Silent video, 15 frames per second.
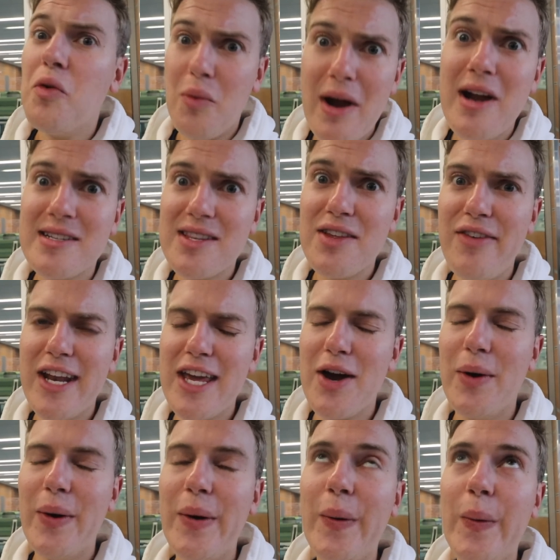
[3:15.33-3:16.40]
Where's the
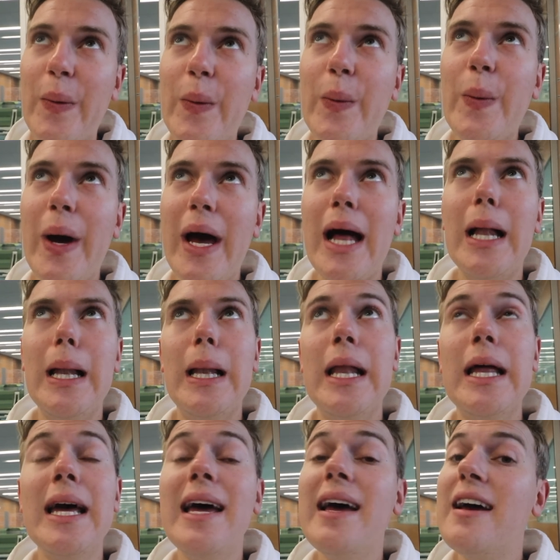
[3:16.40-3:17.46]
video? Well,